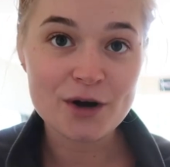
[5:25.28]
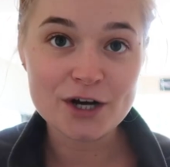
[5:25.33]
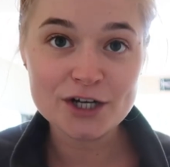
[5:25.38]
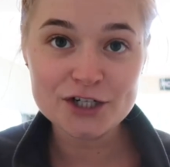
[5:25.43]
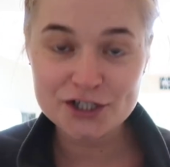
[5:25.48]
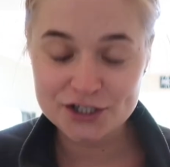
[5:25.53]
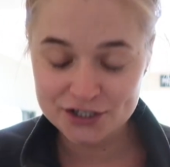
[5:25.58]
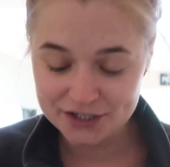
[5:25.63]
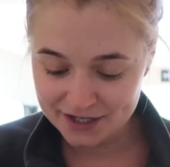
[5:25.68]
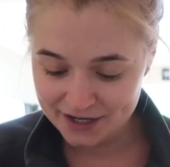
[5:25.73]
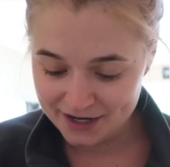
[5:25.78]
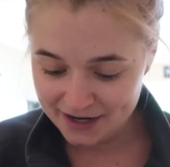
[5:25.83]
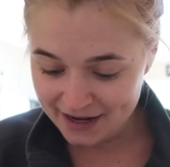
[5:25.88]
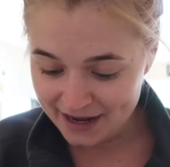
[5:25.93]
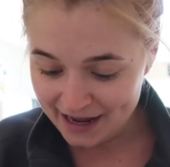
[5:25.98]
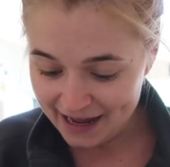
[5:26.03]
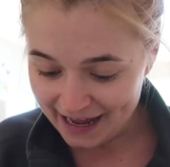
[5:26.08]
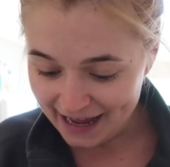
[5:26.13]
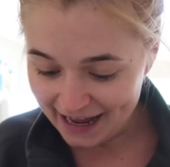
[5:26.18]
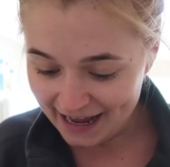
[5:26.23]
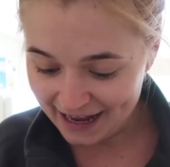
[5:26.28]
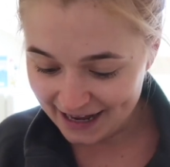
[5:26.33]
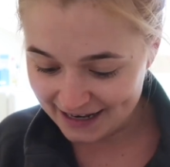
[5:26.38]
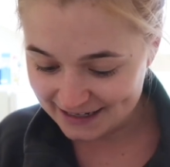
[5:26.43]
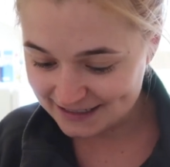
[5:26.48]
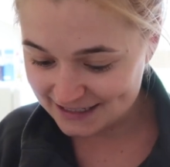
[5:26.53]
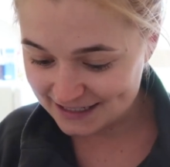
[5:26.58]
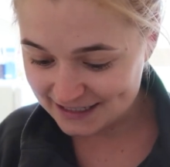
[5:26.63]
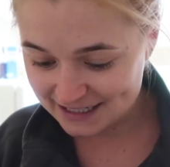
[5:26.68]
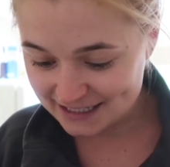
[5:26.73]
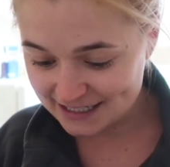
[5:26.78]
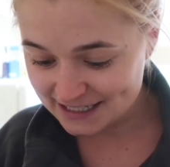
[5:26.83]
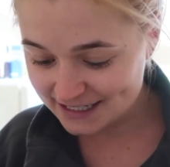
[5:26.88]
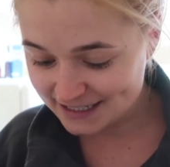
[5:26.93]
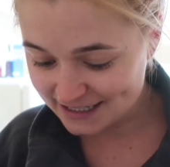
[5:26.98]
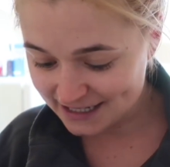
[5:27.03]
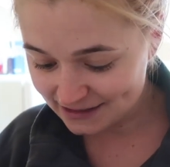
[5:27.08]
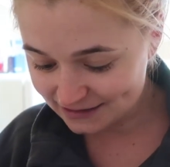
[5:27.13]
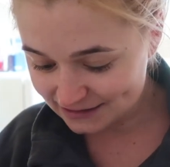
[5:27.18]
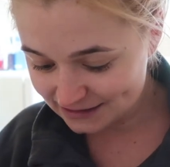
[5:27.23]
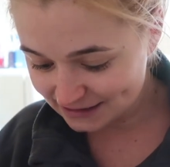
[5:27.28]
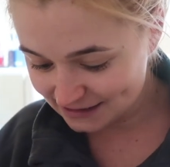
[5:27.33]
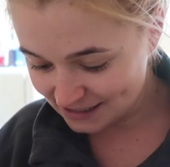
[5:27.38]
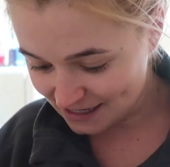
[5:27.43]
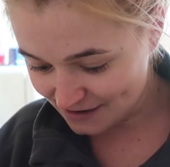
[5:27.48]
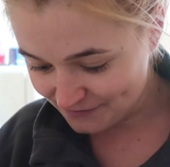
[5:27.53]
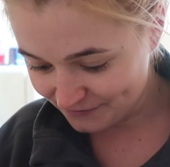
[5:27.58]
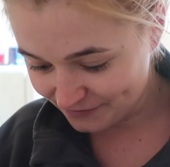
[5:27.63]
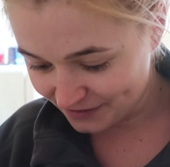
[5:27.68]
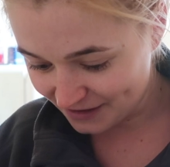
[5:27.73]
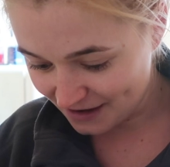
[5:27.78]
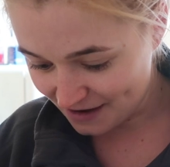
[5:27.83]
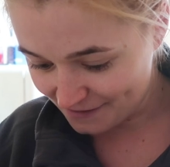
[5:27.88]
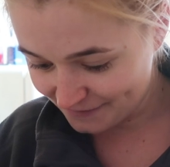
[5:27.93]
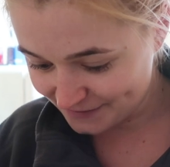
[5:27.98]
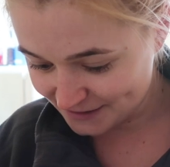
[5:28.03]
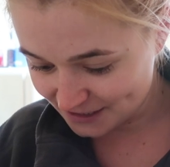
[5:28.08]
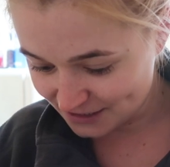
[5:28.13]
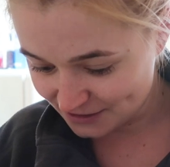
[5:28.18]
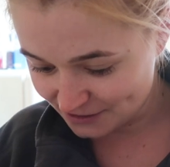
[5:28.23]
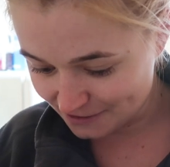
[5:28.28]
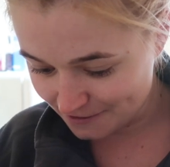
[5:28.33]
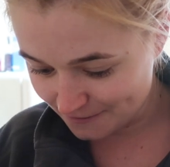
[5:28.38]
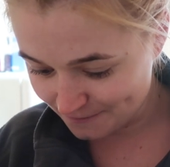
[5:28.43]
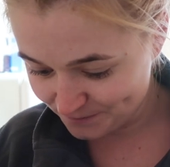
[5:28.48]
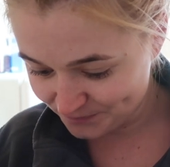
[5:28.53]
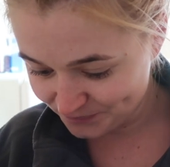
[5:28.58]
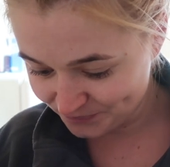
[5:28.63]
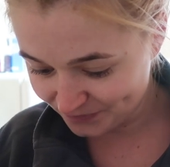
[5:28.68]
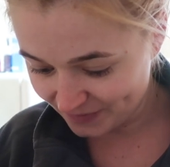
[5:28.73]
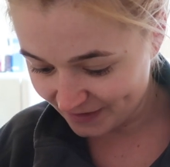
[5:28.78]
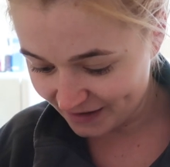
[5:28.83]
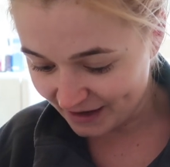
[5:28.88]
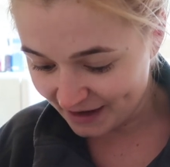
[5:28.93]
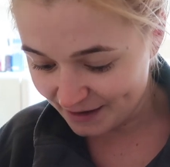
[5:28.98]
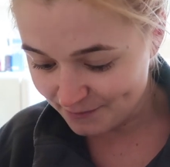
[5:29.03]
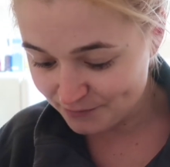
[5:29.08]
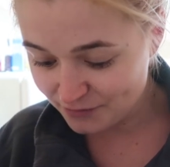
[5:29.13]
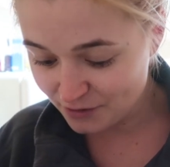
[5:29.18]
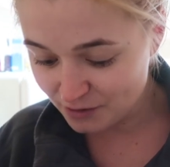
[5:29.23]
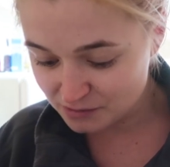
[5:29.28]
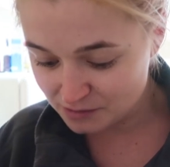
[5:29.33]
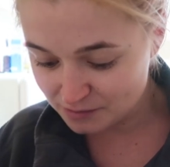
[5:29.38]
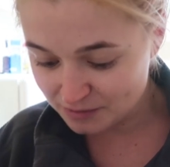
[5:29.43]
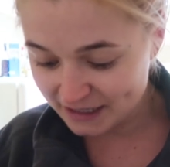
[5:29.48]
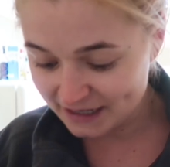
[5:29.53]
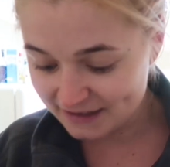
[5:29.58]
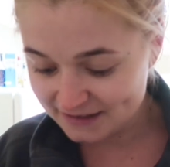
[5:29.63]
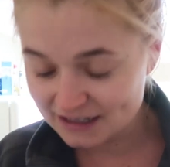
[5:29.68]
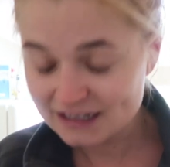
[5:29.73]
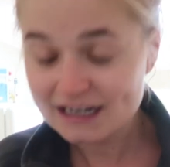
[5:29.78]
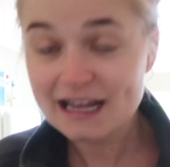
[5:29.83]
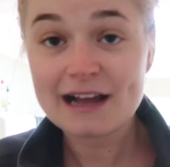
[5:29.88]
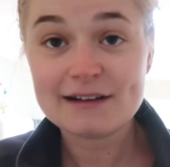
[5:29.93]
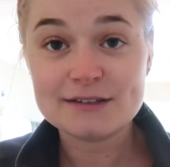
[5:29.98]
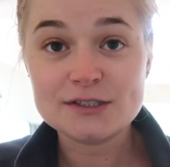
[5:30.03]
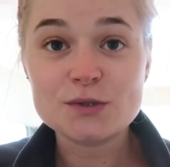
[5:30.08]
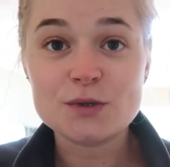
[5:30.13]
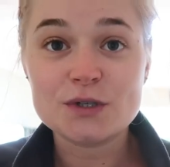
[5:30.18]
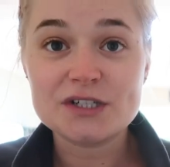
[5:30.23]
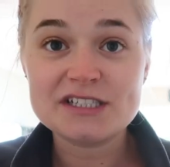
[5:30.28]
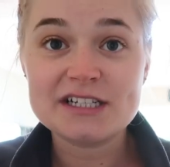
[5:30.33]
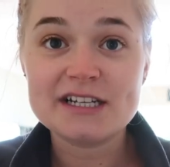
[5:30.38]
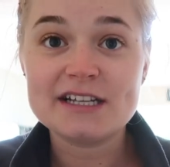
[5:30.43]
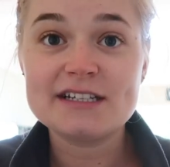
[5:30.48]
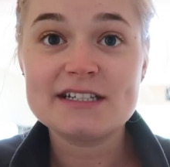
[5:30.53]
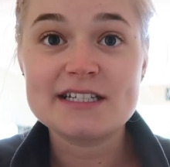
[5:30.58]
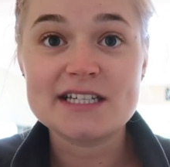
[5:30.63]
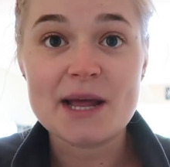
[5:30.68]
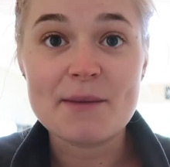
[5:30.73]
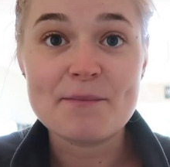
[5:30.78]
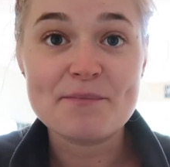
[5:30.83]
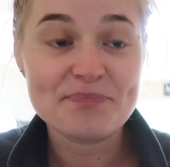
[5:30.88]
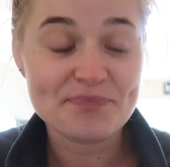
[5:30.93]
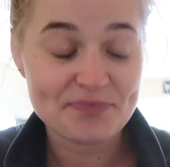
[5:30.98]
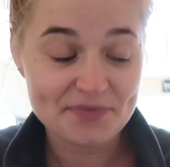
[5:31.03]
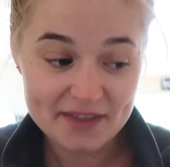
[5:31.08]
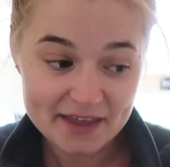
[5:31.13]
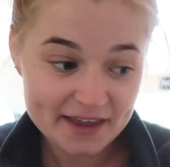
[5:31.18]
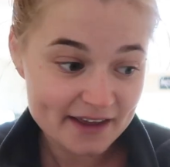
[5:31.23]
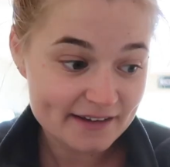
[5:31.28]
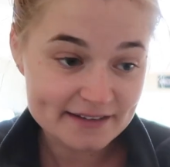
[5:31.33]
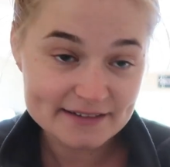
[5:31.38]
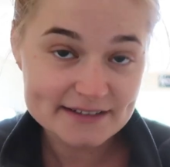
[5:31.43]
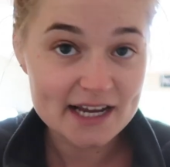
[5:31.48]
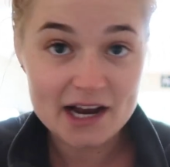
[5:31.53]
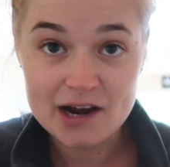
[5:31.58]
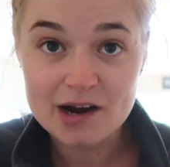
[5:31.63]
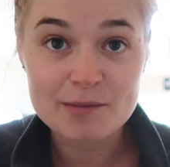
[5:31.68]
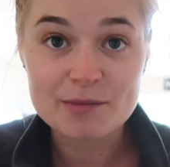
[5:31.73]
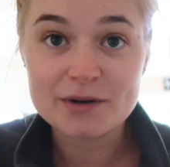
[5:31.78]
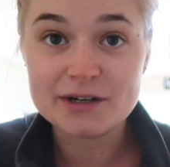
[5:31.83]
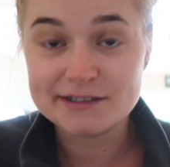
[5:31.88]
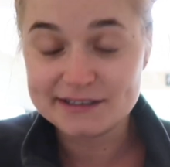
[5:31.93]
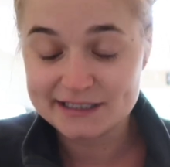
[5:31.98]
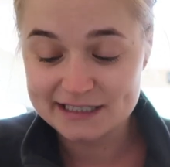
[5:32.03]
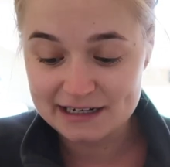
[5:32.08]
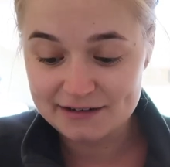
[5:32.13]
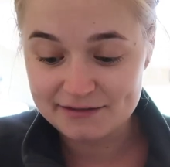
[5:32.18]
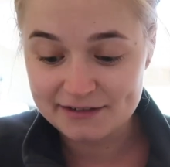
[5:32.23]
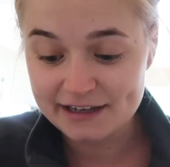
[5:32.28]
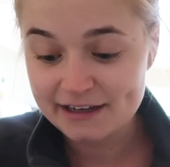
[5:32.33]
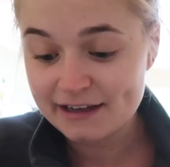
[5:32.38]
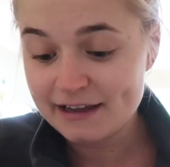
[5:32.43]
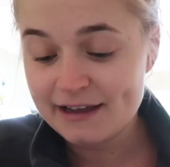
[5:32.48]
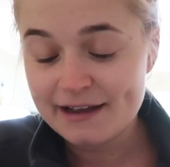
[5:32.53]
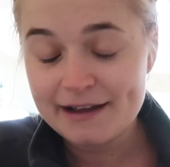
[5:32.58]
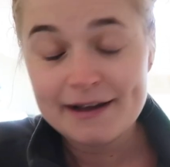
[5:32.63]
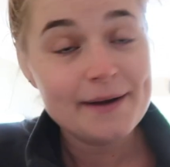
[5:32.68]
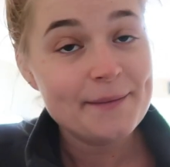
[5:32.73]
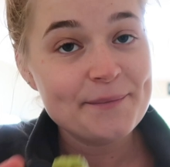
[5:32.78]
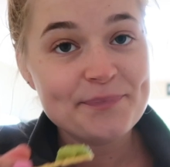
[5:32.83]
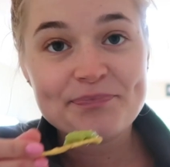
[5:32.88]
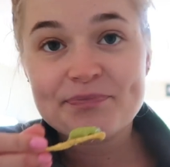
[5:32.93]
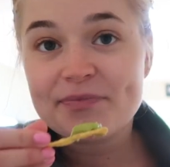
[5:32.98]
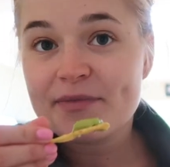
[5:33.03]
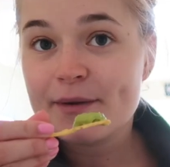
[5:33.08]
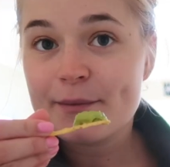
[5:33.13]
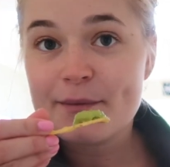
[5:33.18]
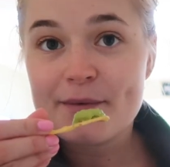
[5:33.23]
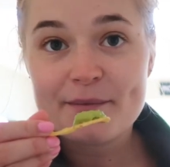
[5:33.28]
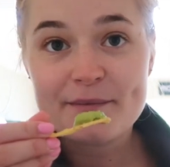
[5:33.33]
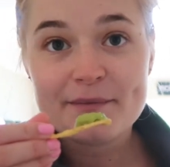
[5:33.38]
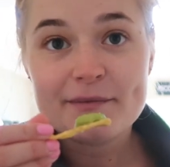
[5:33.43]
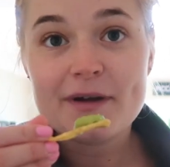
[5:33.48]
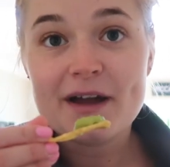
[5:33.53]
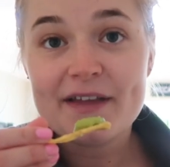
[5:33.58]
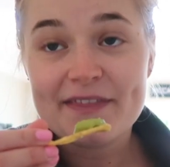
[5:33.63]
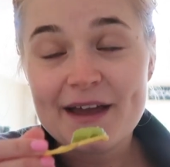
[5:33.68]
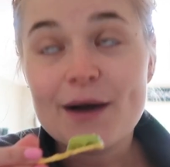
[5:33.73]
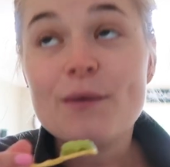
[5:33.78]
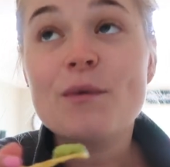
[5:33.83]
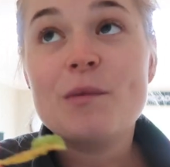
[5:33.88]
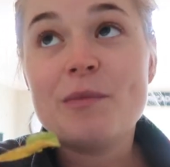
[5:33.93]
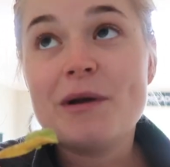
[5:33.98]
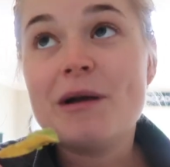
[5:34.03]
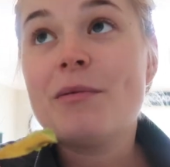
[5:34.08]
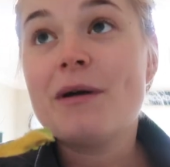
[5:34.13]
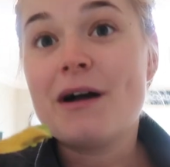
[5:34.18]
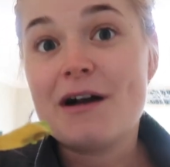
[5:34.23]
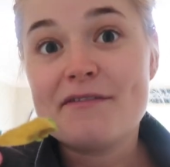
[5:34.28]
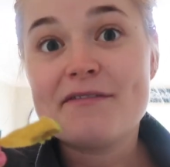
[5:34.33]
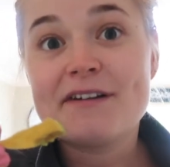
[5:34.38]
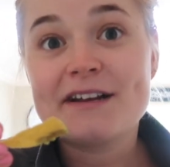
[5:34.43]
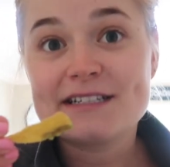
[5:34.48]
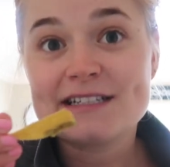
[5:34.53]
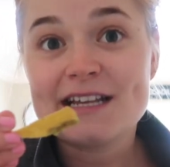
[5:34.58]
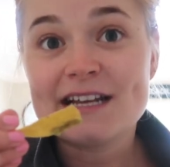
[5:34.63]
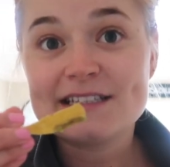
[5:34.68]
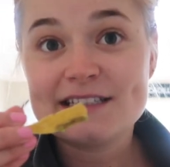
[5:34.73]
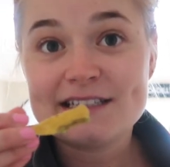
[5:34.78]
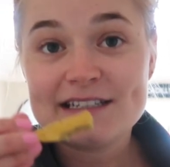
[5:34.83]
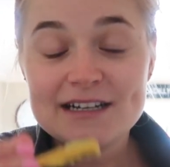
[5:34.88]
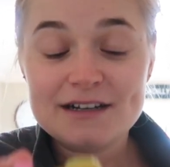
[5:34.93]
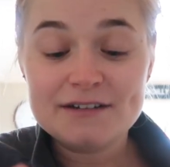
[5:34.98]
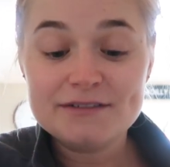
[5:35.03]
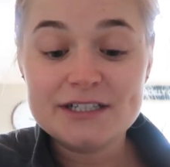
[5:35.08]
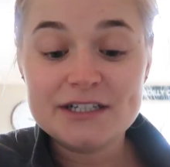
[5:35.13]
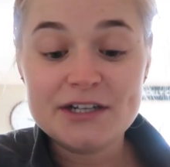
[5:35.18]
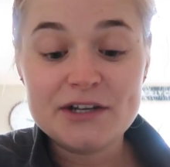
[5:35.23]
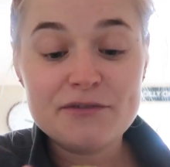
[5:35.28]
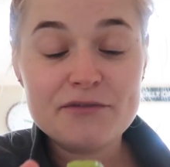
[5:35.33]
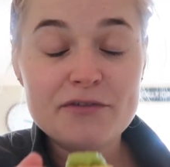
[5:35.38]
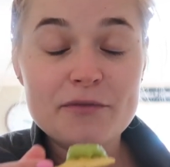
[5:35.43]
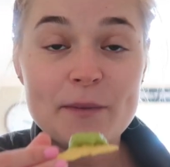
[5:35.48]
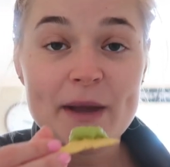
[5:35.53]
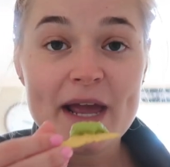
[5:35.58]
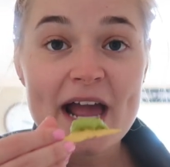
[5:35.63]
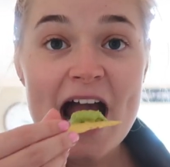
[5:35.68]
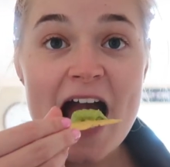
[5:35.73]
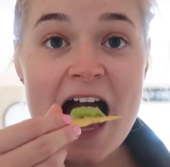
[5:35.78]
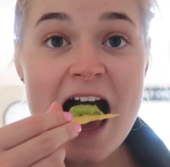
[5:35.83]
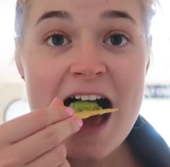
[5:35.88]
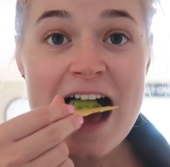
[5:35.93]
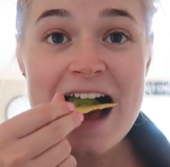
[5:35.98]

wash, and to snuggle down for the afternoon, probably in the lounge watching something terrible on TV. And that will be a perfect Saturday afternoon for me.